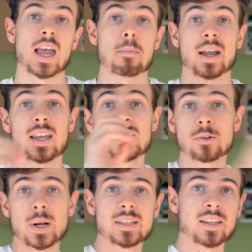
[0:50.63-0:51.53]
and by
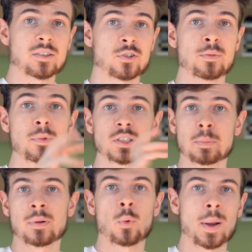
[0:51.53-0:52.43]
iterating through
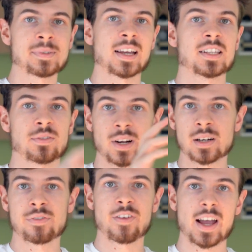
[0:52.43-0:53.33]
multiple websites
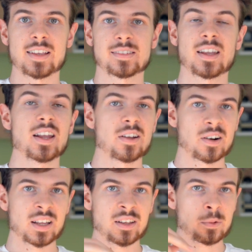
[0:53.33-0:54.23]
very fast,
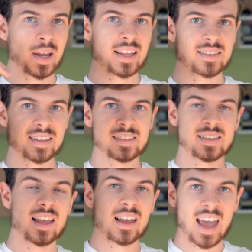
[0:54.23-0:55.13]
you're gonna create
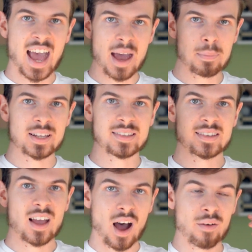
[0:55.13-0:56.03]
this
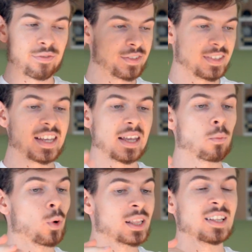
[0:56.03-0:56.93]
habit of
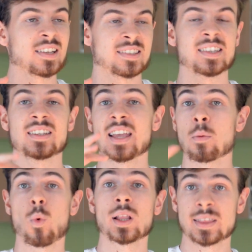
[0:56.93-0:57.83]
seeing what looks good
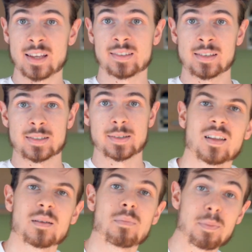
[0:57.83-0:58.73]
and what
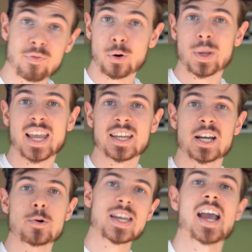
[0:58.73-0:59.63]
doesn't. But before we
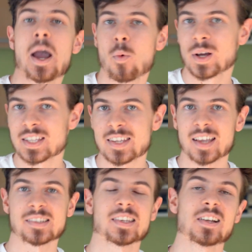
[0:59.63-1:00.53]
get going, I want to
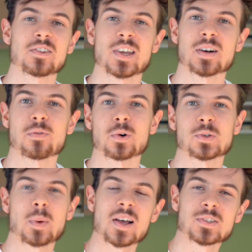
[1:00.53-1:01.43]
thank Skillshare
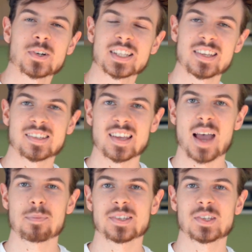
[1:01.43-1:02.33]
for sponsoring
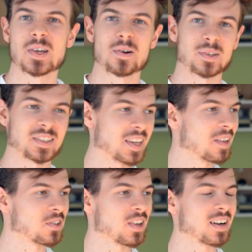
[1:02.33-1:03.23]
this episode.
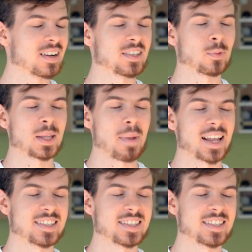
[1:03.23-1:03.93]
Skillshare is one of my